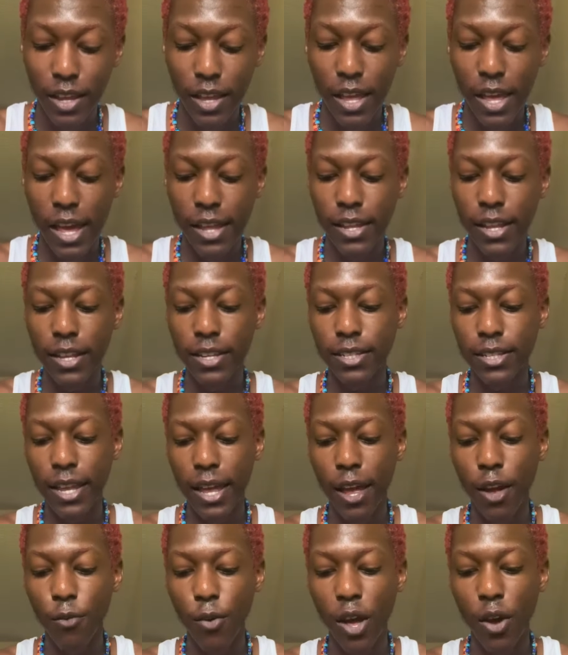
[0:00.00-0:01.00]
And in the
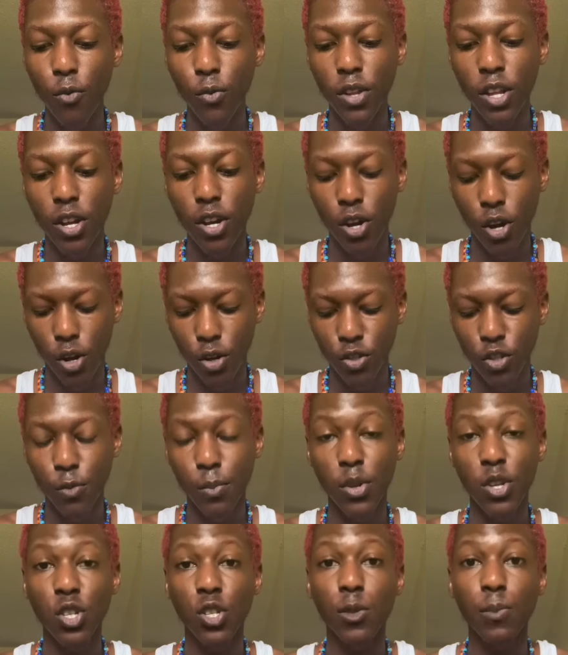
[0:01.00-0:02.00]
same way, when it comes to
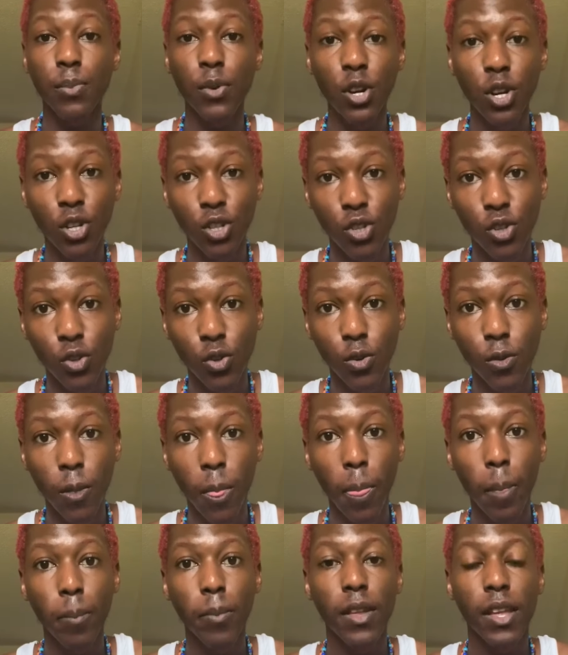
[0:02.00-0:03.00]
being spiritual,
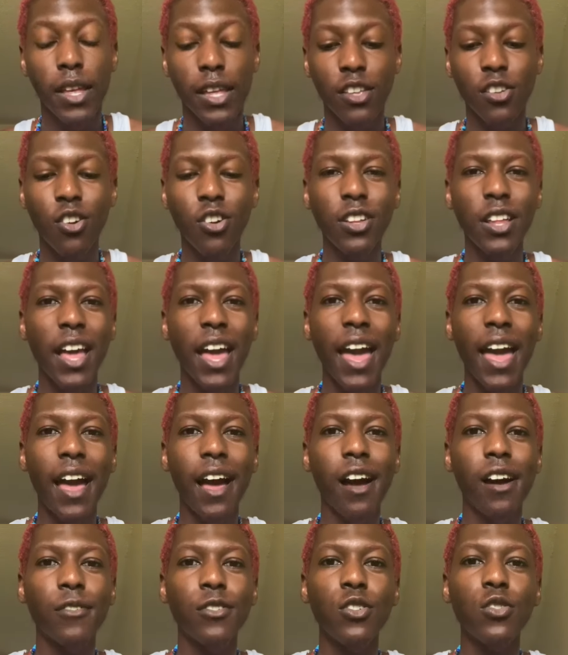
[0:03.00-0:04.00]
you're gonna
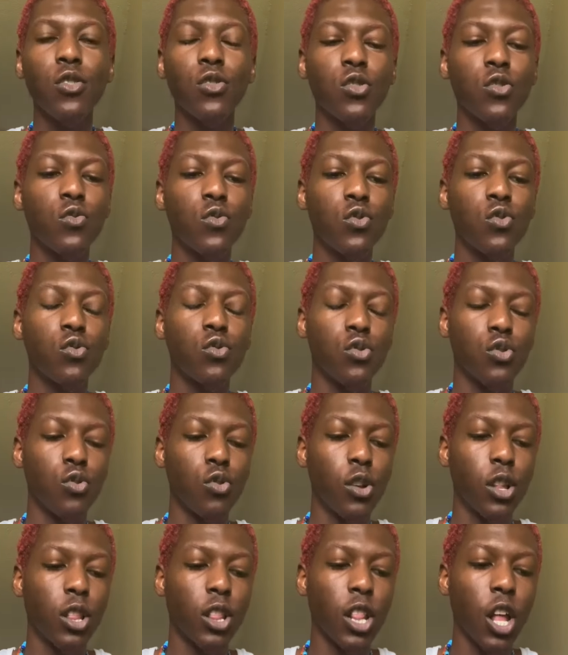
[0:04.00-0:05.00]
have
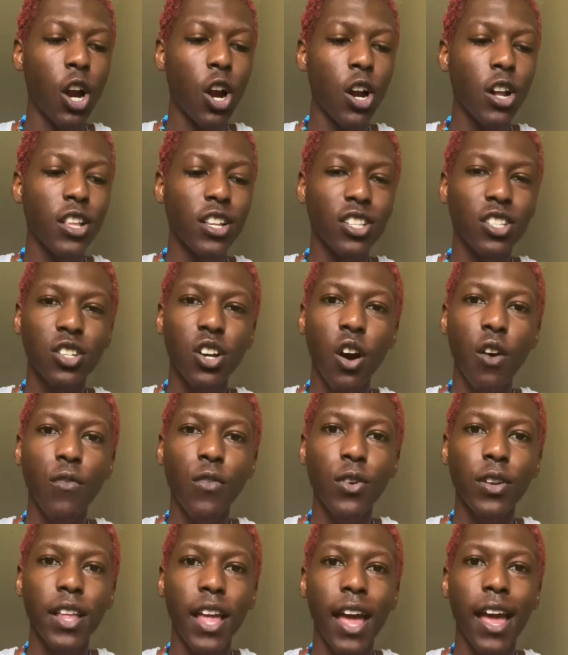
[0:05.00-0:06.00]
you'll
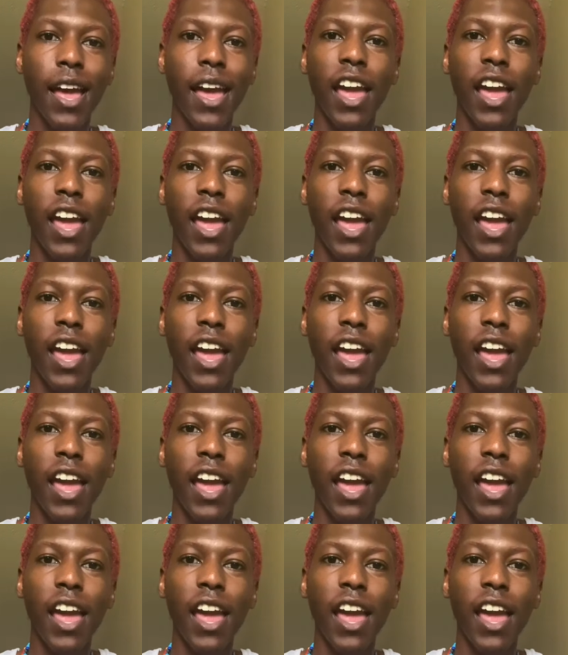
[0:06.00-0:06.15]
discover that